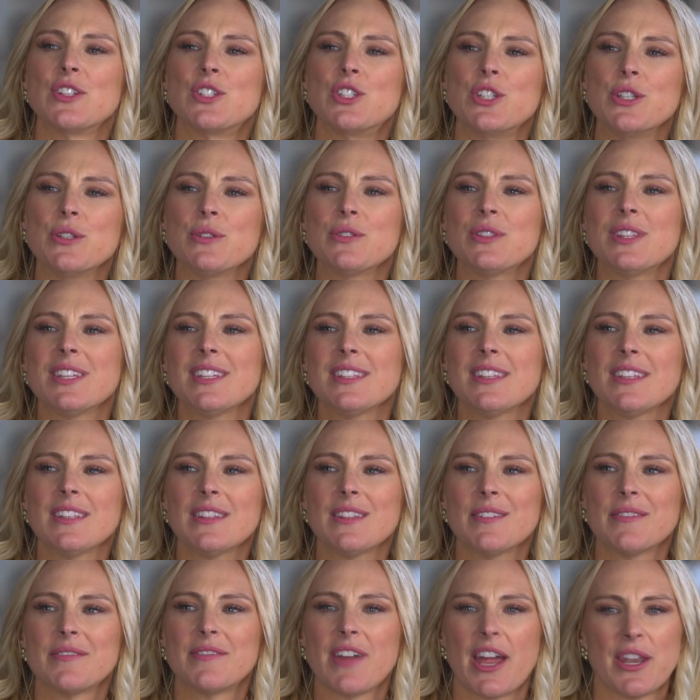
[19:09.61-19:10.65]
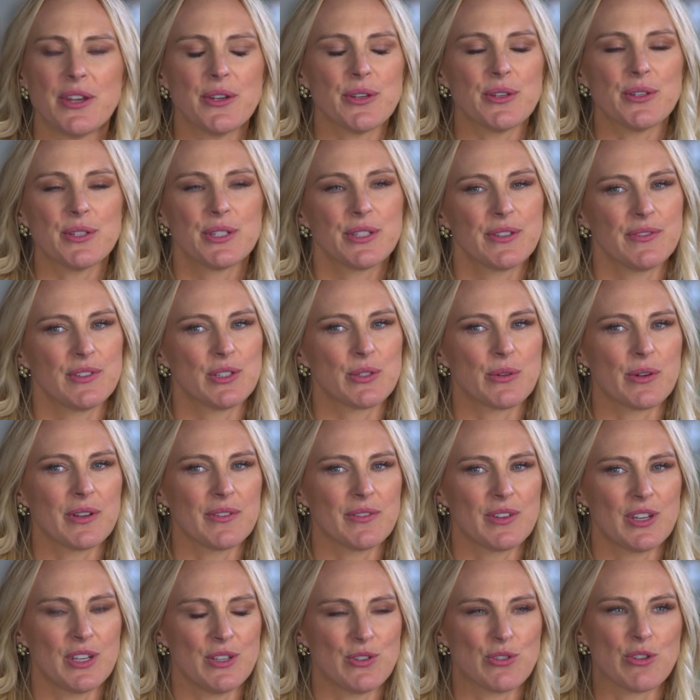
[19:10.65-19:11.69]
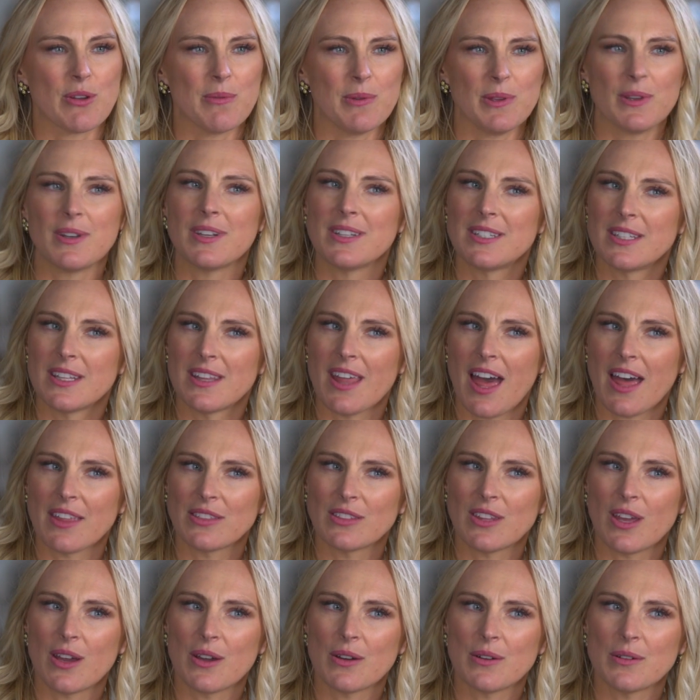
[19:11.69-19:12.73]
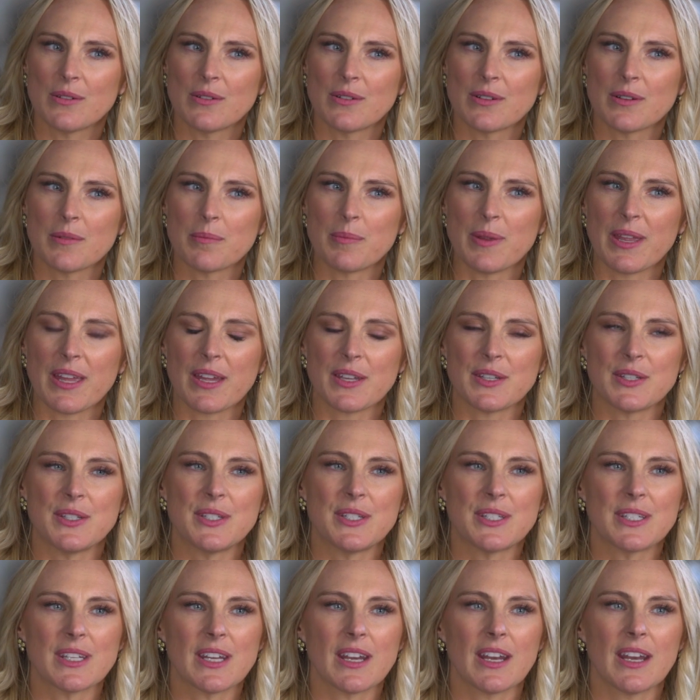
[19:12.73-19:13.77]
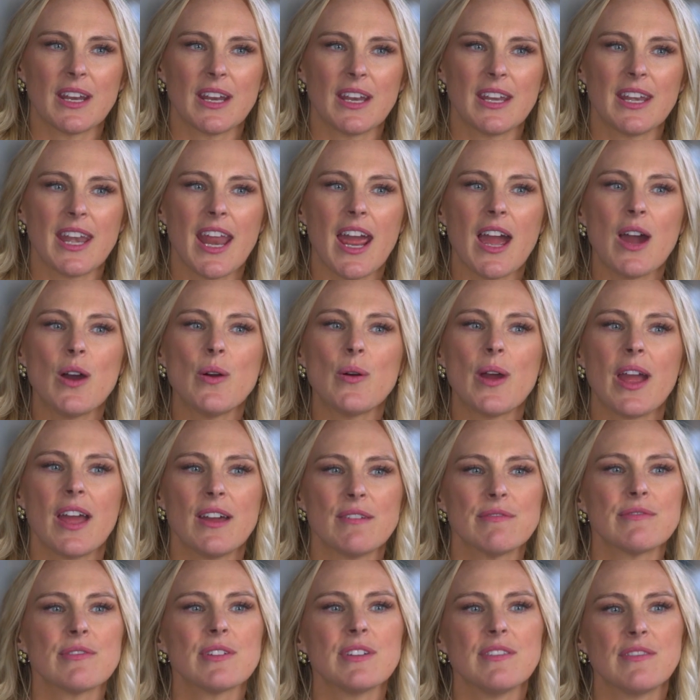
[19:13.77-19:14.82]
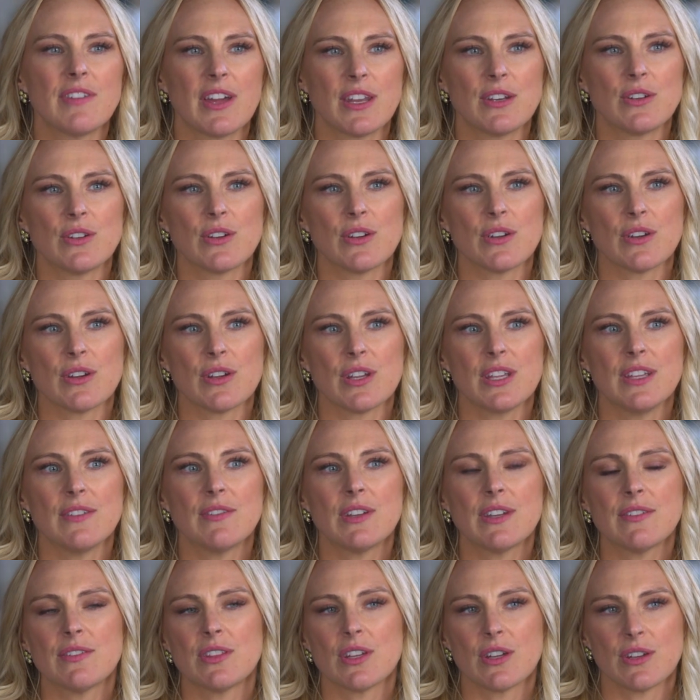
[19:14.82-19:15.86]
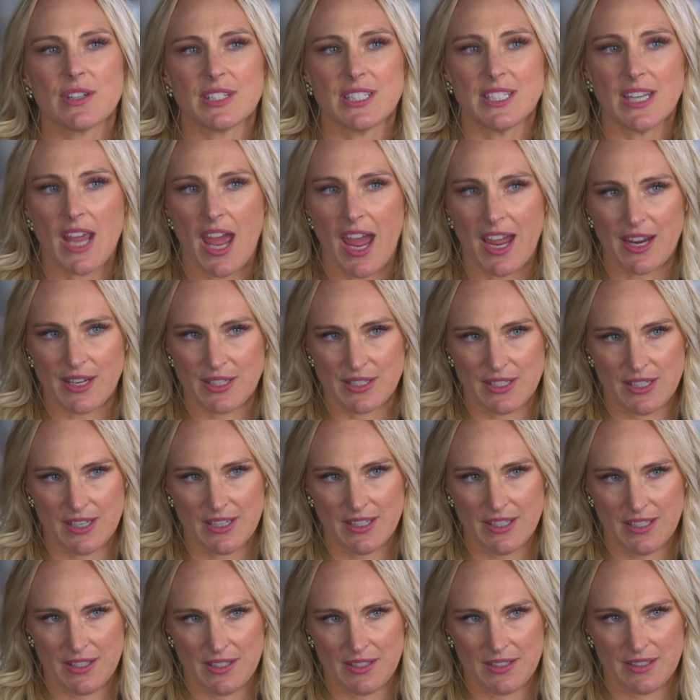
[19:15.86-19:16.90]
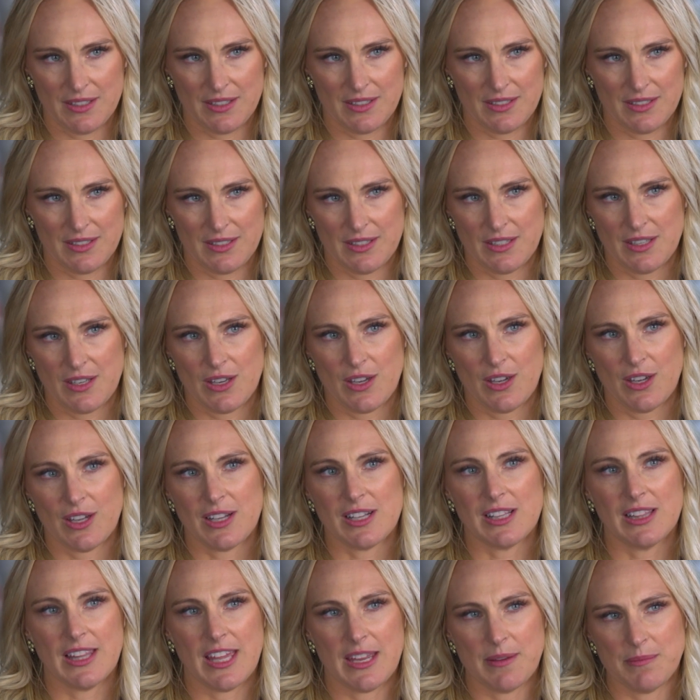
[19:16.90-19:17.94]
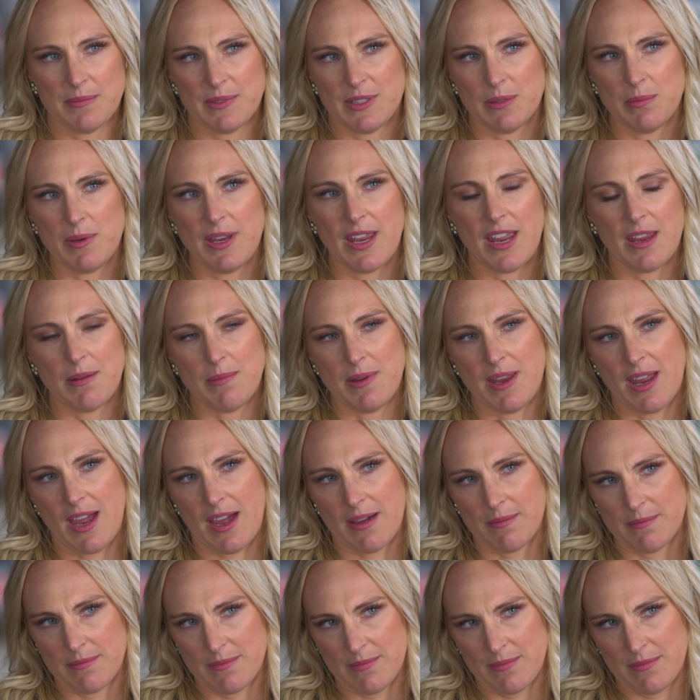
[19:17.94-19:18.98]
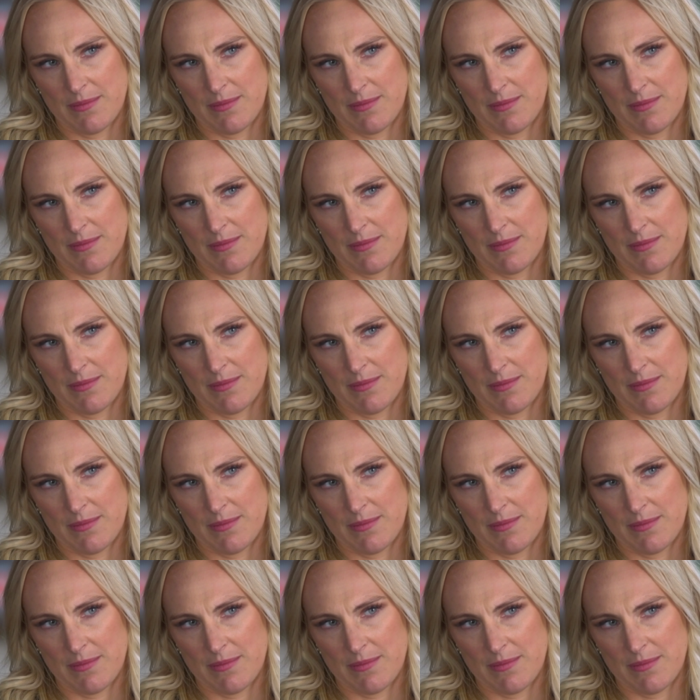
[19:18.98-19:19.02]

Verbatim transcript: that? Do you think that the vendors have sort of contributed to that though? Because now every vendor, even if they're a tactic, claim to be ABM.